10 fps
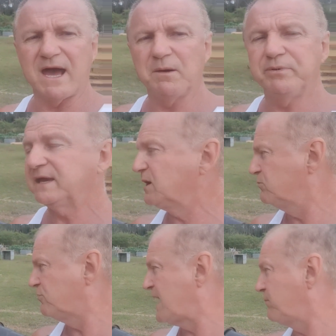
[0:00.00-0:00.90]
being a
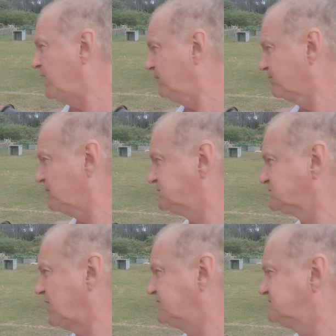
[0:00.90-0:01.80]
marama,
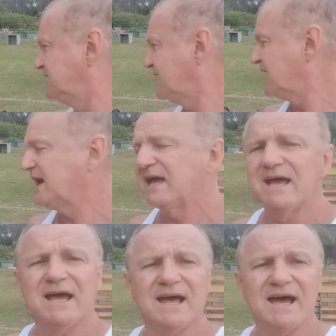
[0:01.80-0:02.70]
just noticed it,
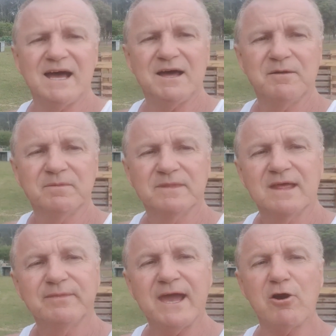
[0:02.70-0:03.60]

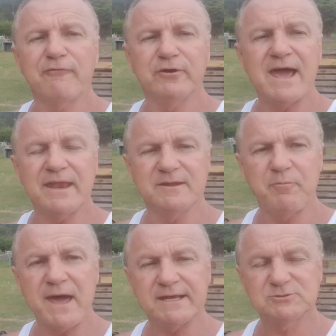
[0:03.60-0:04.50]
they're often out in the
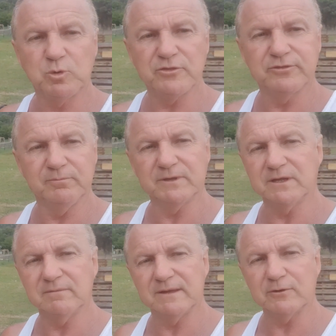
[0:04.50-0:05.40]
paddocks
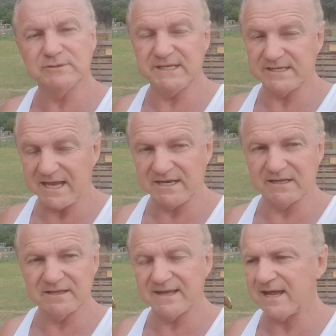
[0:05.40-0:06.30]
because in
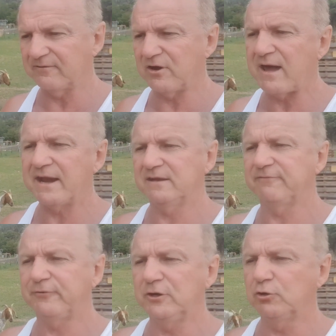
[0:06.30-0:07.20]
Italy and that, they're out in the
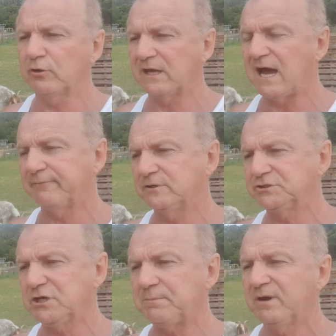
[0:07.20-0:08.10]
field looking after your
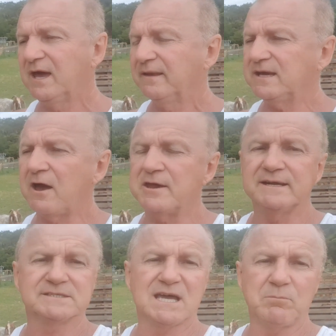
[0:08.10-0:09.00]
sheep. The owner
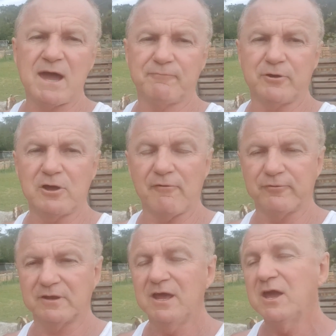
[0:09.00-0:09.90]
doesn't come out very
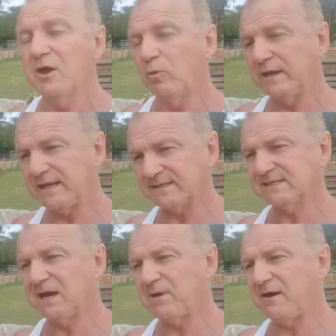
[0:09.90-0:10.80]
often. When he
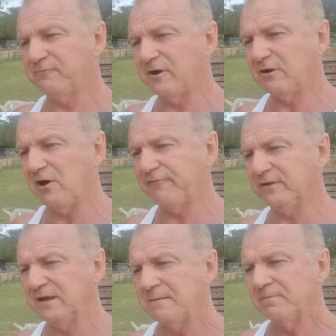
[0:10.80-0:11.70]
doesn't come out very
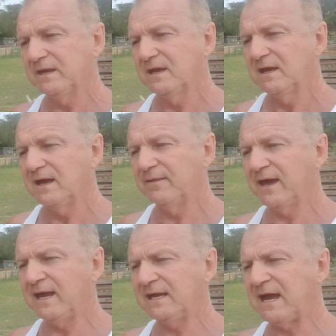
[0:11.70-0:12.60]
often,
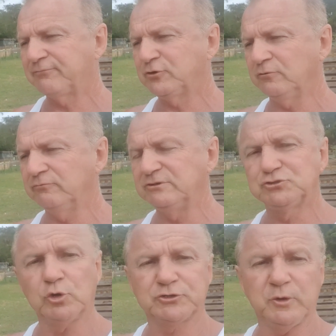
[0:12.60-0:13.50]
they have to
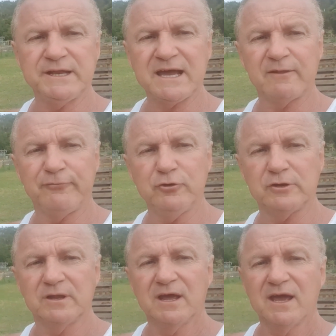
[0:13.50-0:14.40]
resort to eating other
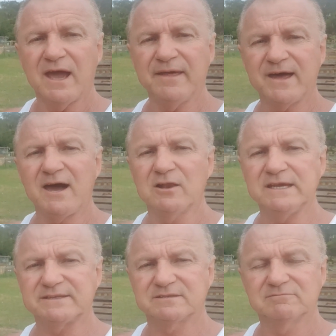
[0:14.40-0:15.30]
food. And they'll eat